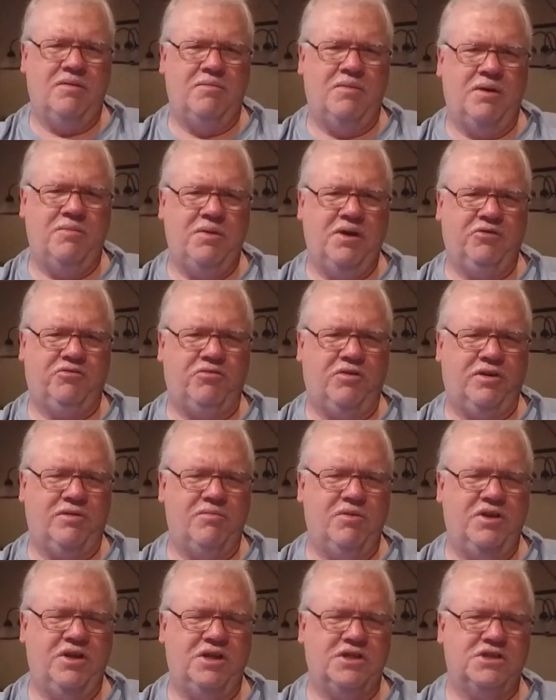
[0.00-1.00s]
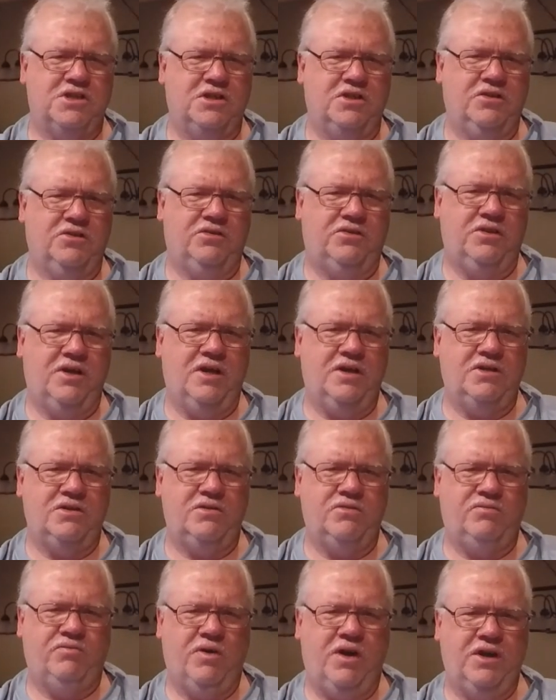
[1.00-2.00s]
My best recommendation is that
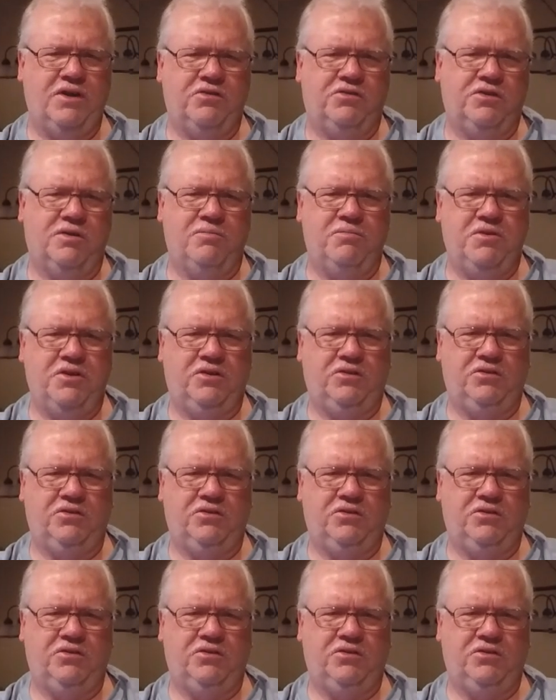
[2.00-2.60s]
you find something